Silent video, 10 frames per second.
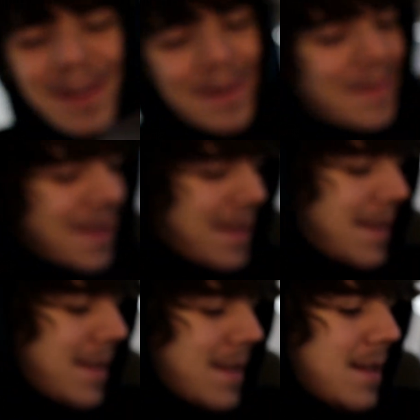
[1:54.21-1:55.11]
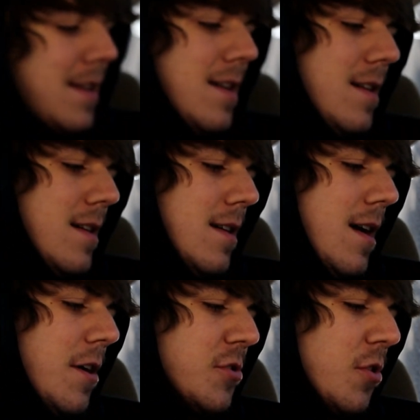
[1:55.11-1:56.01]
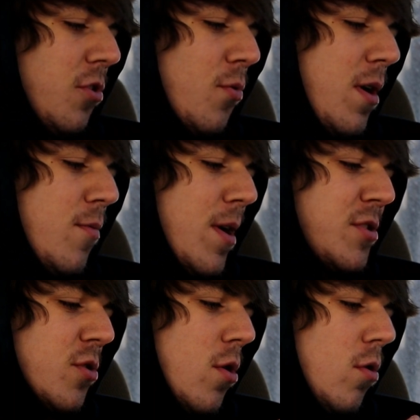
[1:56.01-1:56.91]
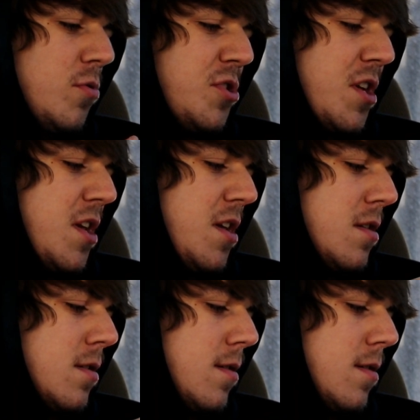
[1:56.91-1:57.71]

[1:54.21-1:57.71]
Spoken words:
know. Air Jordan 3 Retro OG,